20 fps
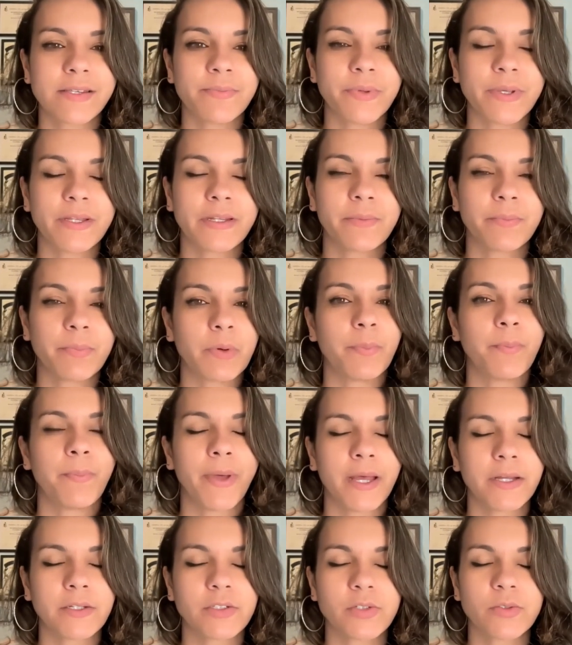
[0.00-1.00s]
to be in a
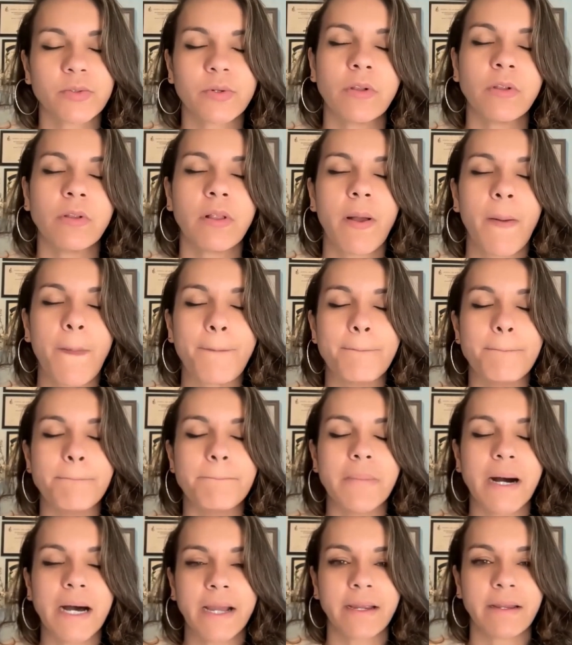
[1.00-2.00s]
perpetual
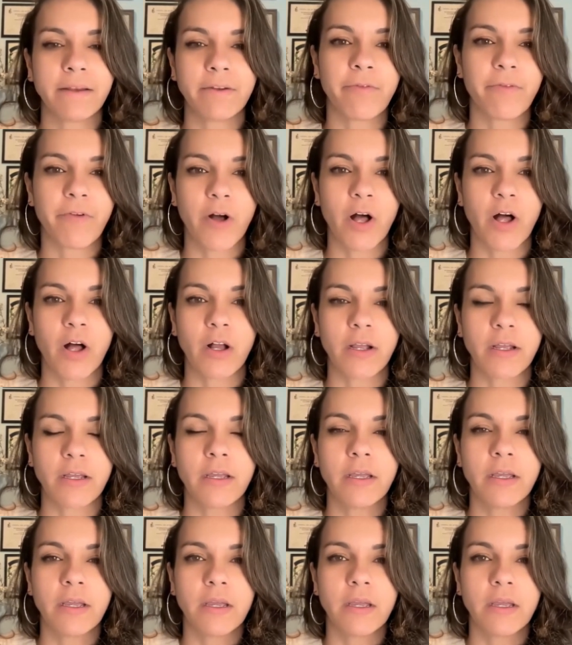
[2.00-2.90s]
mind fog,